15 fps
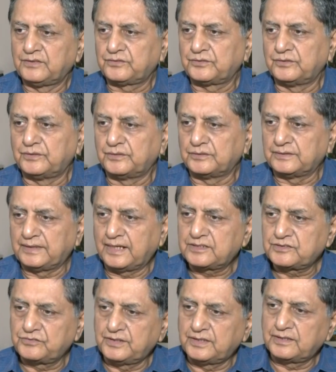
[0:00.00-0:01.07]
So
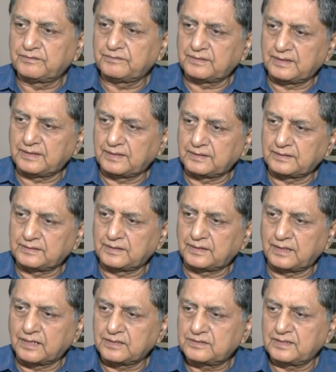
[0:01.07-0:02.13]
that's where uh, the
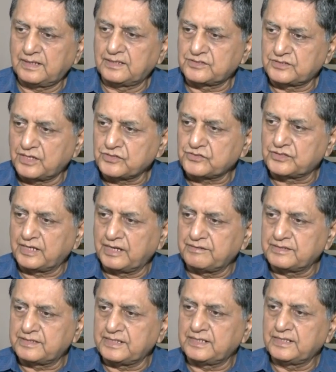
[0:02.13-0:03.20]
Earth and Sun's
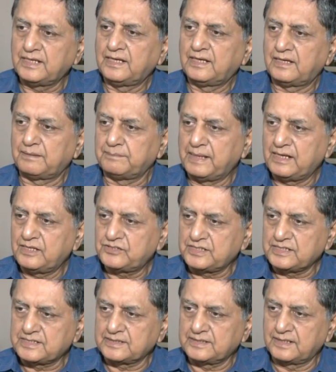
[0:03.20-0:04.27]
gravity balance
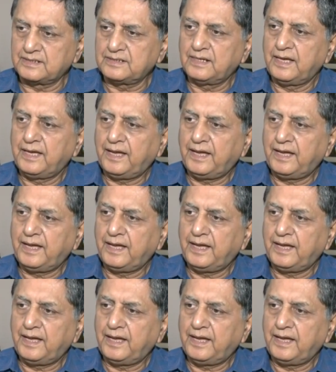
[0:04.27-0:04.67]
each other,